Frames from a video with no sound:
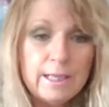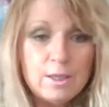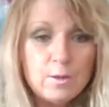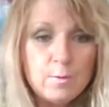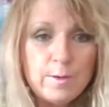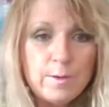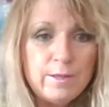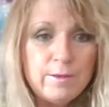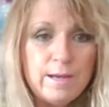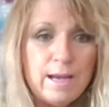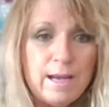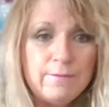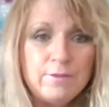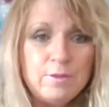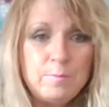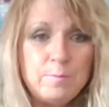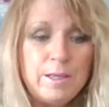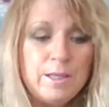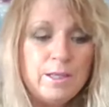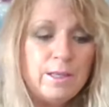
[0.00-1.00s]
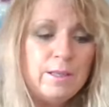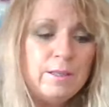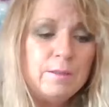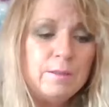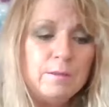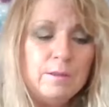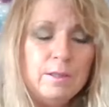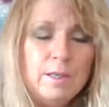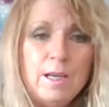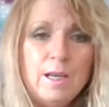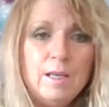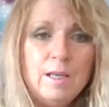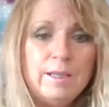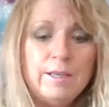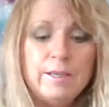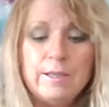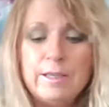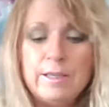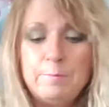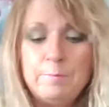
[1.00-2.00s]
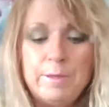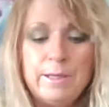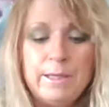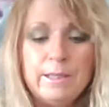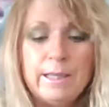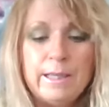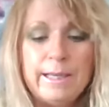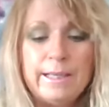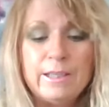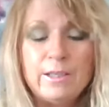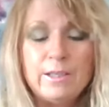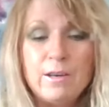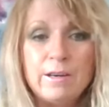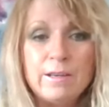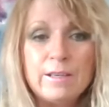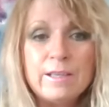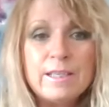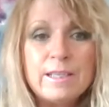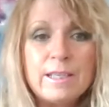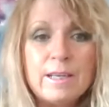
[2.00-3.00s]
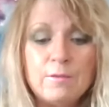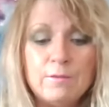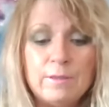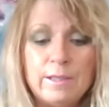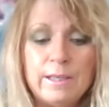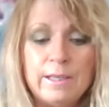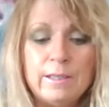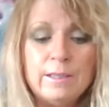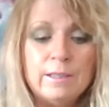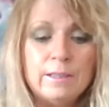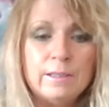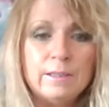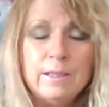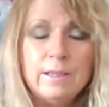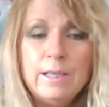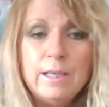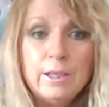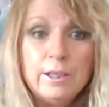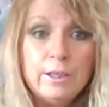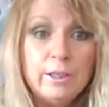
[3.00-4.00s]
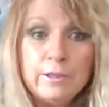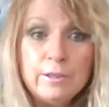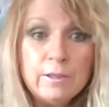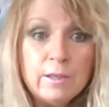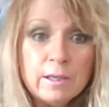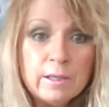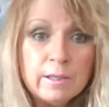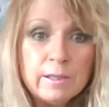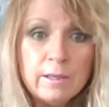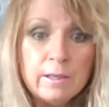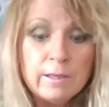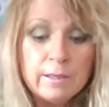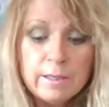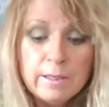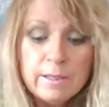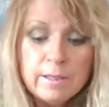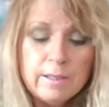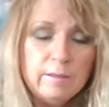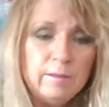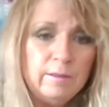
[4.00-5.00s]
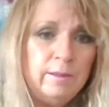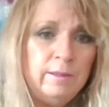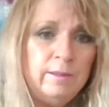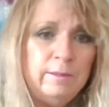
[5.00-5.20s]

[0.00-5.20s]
That's why you have to be you. There could be like an artist out there, and you're not an artist.